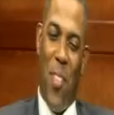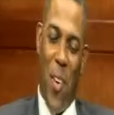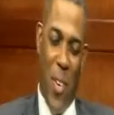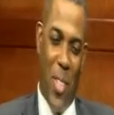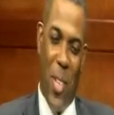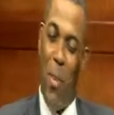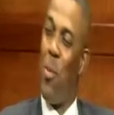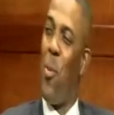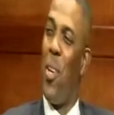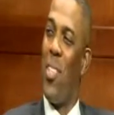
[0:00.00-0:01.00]
Very tough
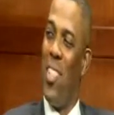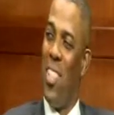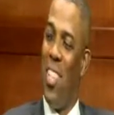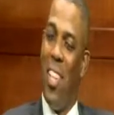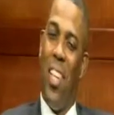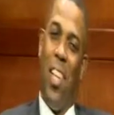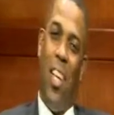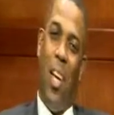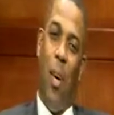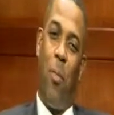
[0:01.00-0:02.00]
question.
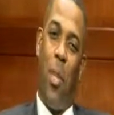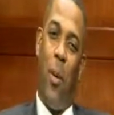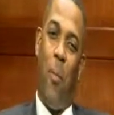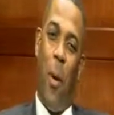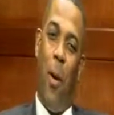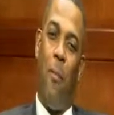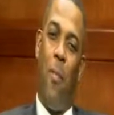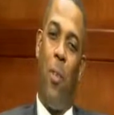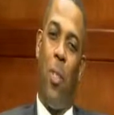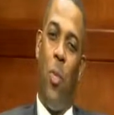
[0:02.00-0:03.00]
A parent
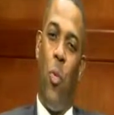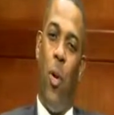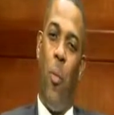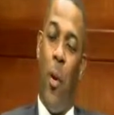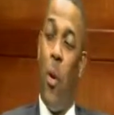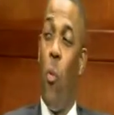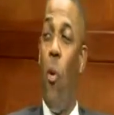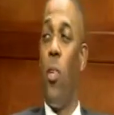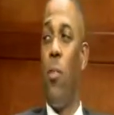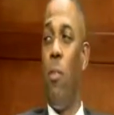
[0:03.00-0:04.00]
fits in where a parent
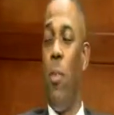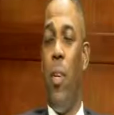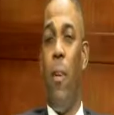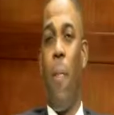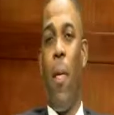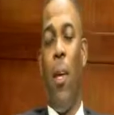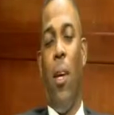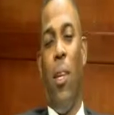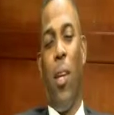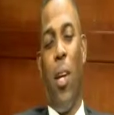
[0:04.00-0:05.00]
wants to fit in.
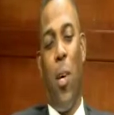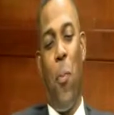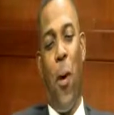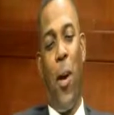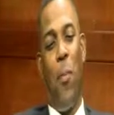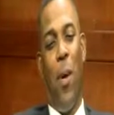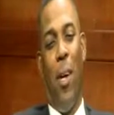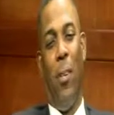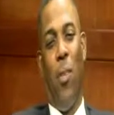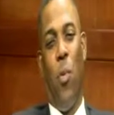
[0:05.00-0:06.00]
The good part
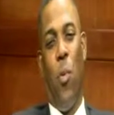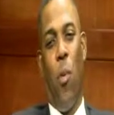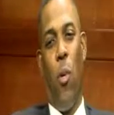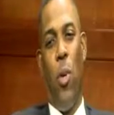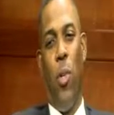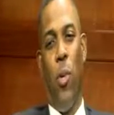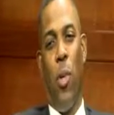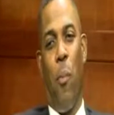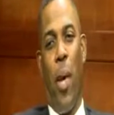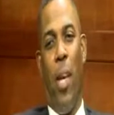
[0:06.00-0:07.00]
about what we do at
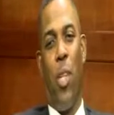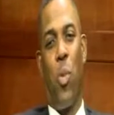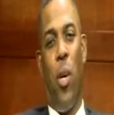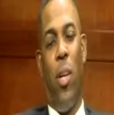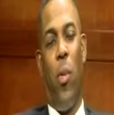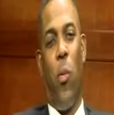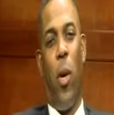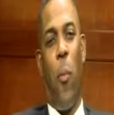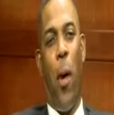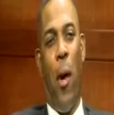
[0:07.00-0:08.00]
the band is when
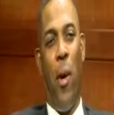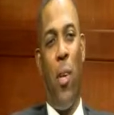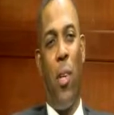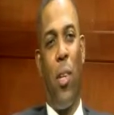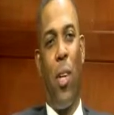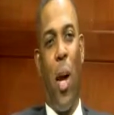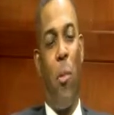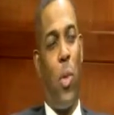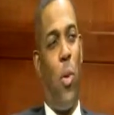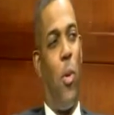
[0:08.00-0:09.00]
a parent
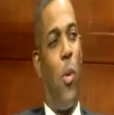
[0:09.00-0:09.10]
comes to a